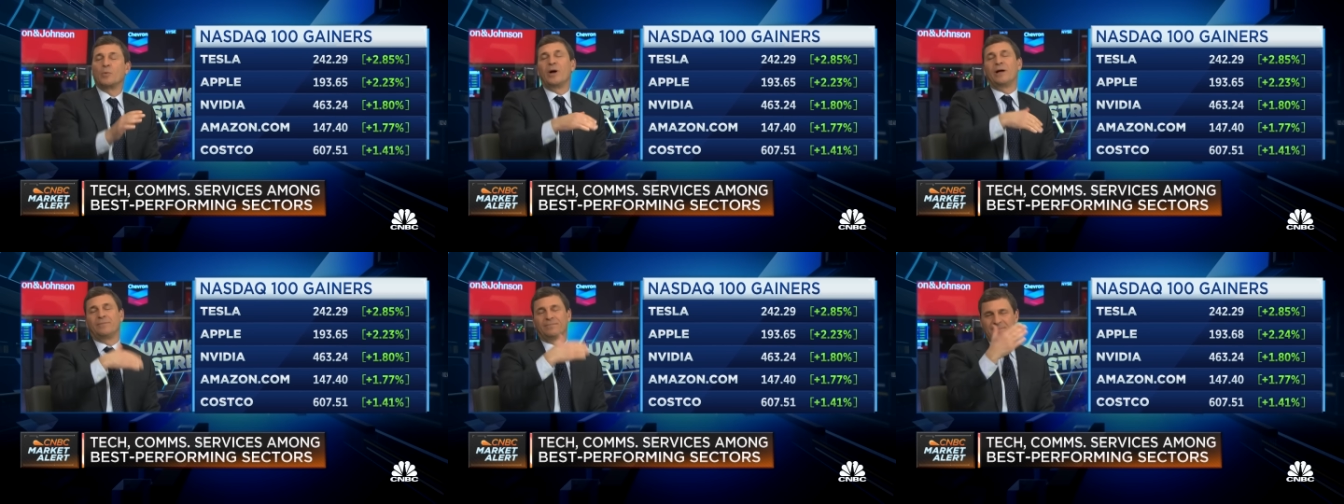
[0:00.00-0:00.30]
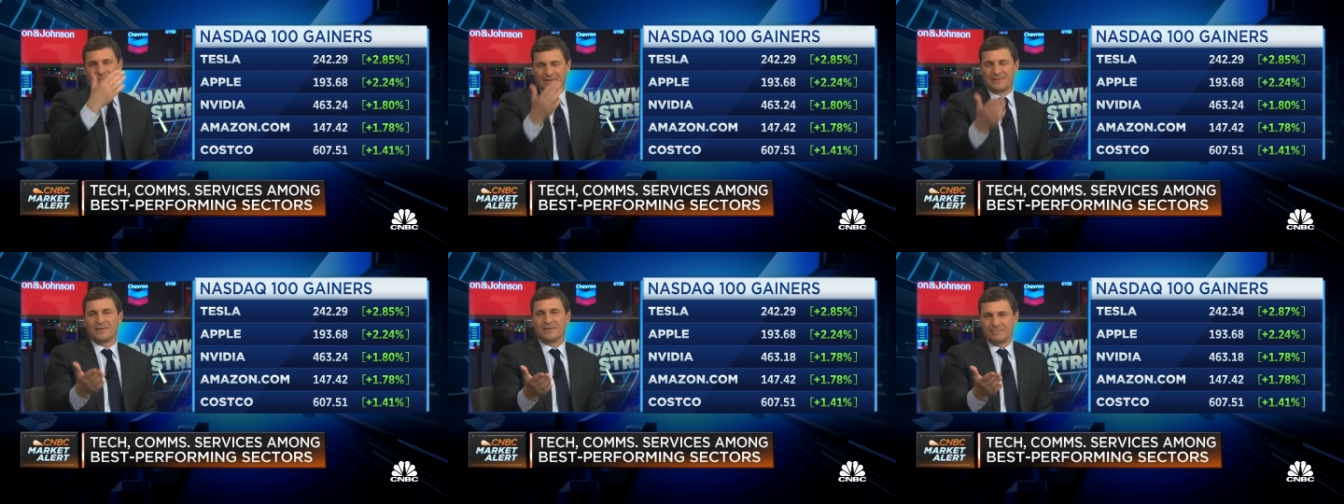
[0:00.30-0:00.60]
Well,
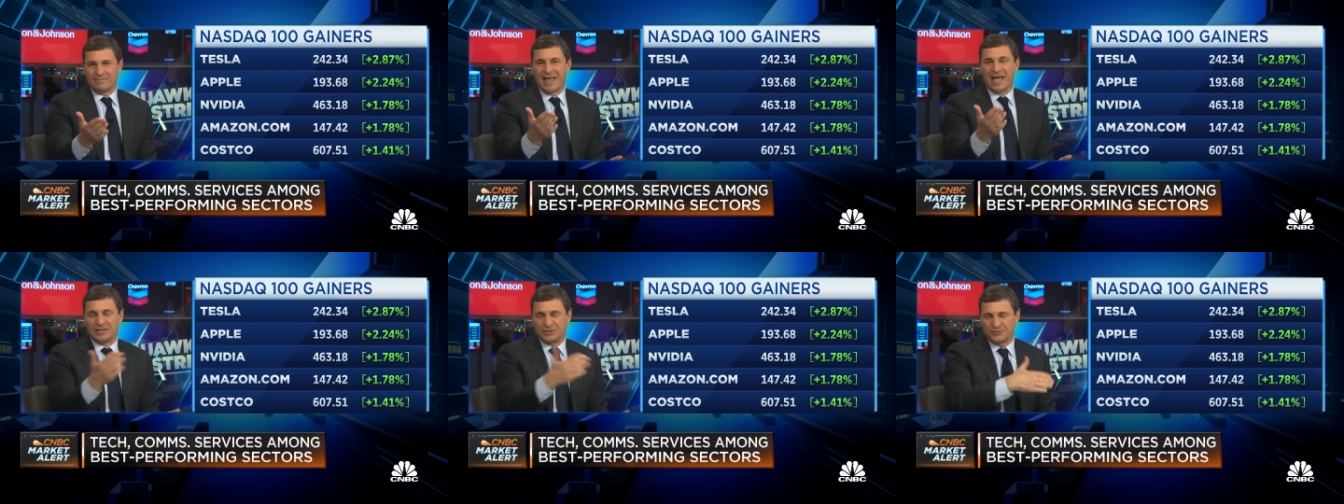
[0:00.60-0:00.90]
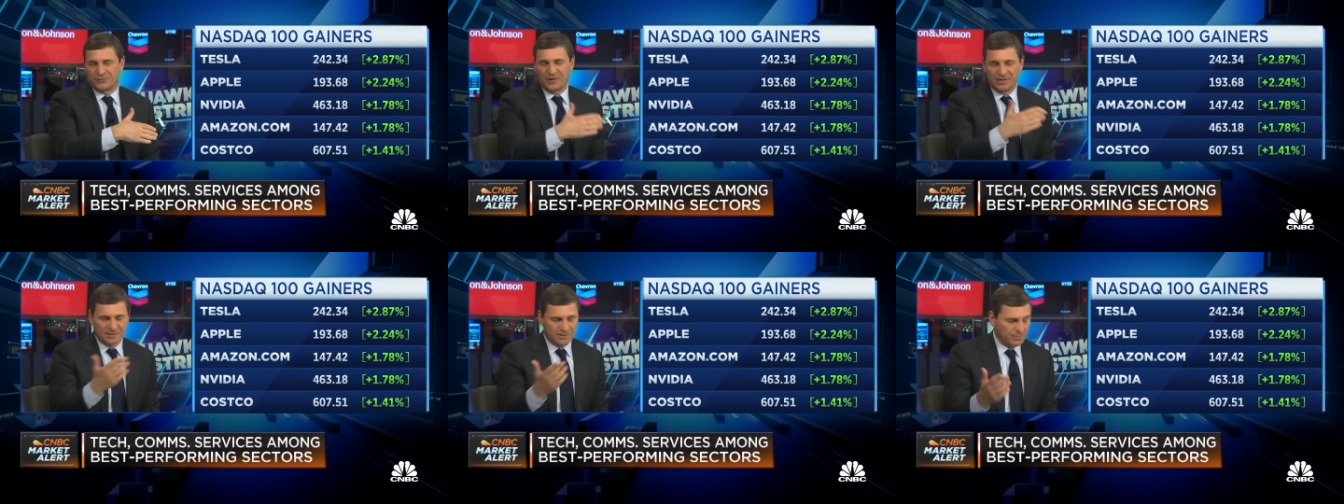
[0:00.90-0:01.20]
the
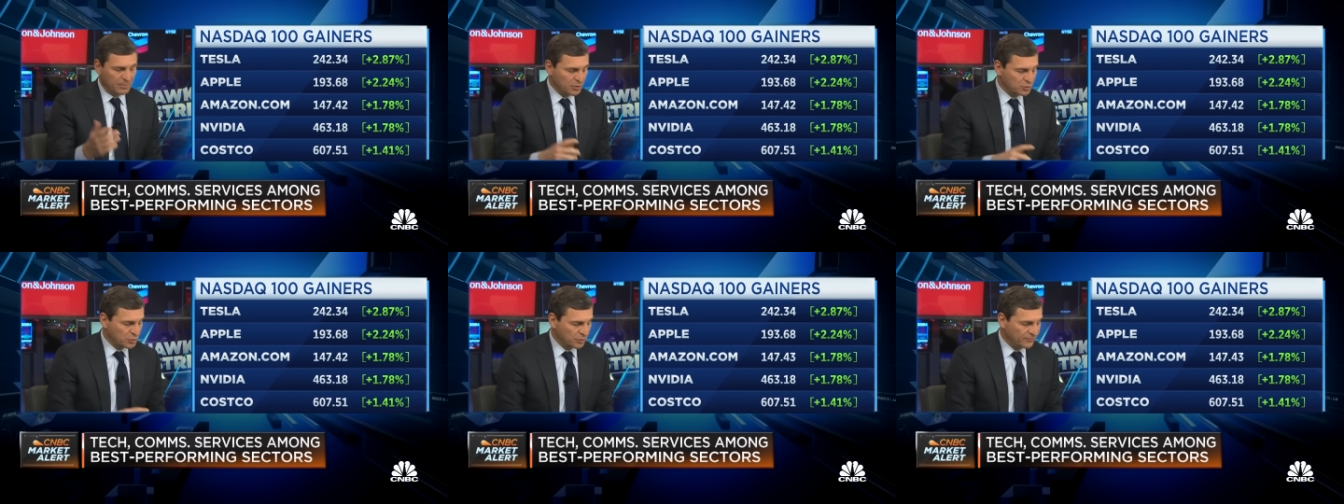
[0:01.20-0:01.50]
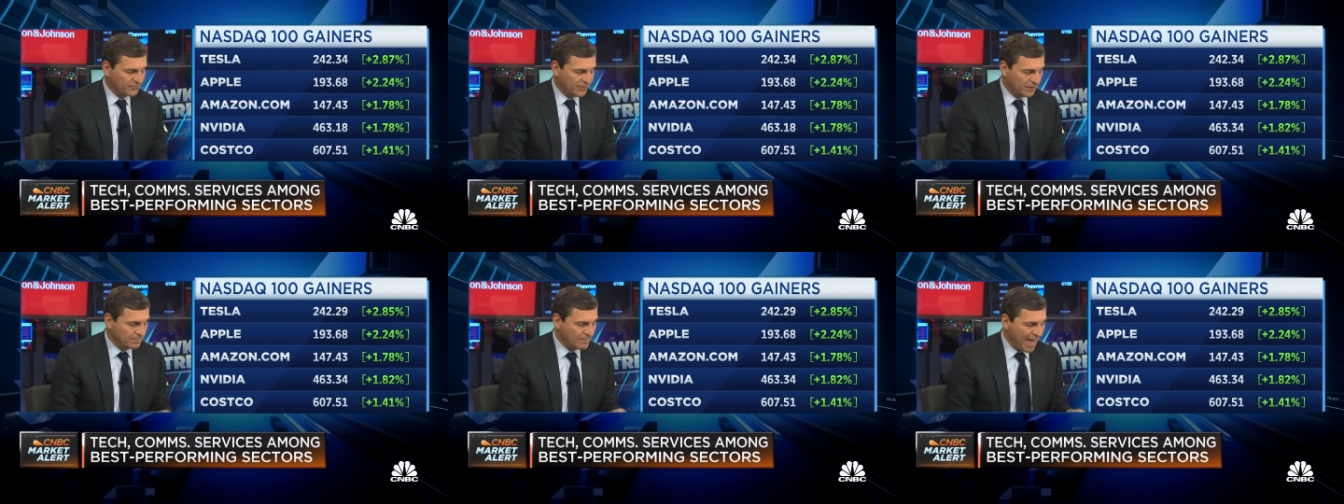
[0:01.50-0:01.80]
hedge funds and
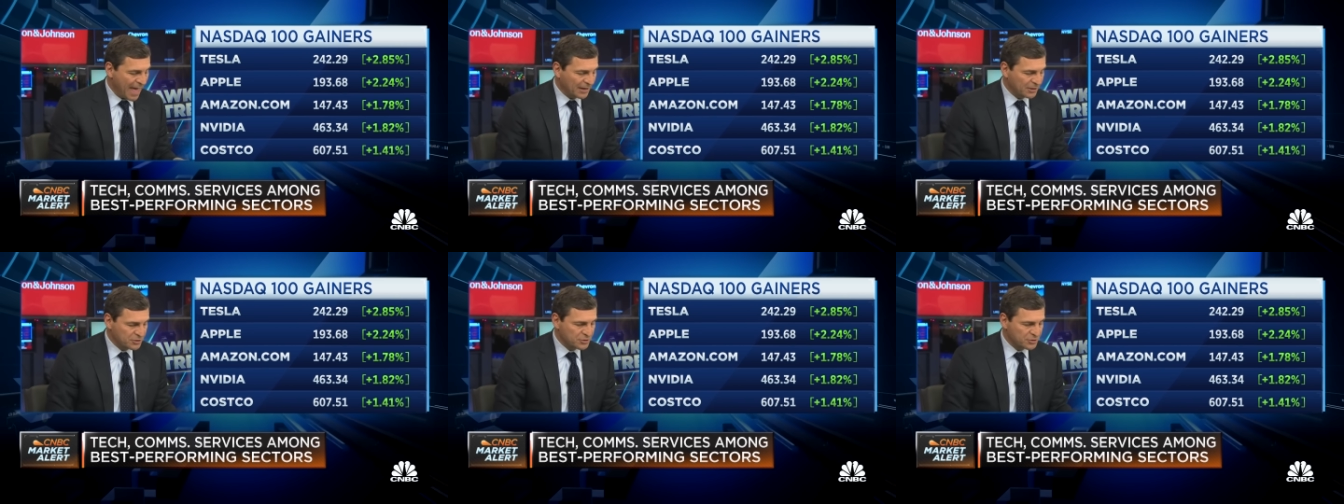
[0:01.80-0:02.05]
mutual fund nice.